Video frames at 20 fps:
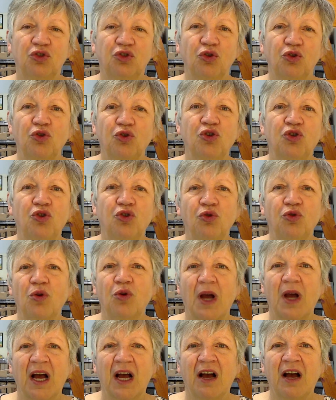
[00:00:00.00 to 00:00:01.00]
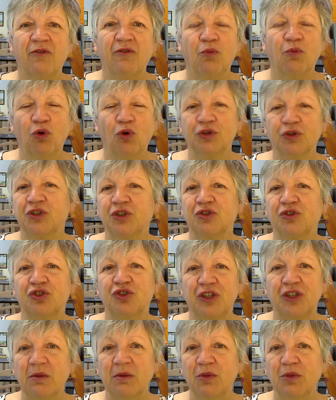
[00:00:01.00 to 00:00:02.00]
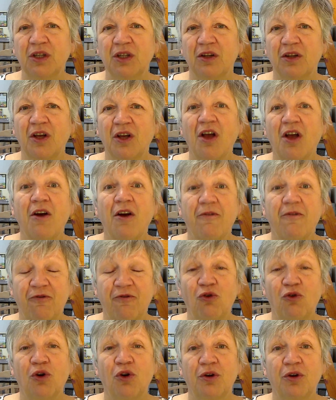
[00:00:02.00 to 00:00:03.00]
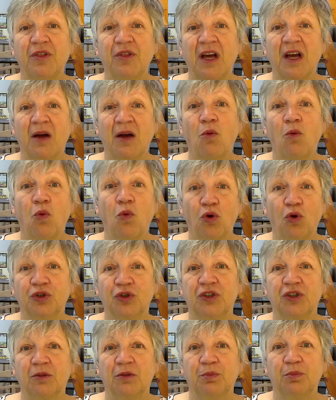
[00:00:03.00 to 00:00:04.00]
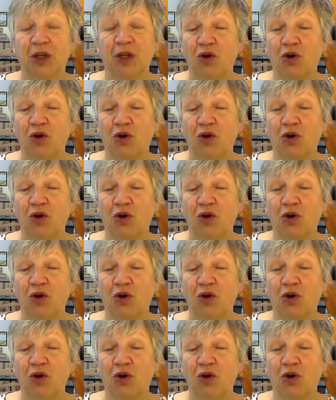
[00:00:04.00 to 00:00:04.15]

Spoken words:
Do you have water treatment for that water?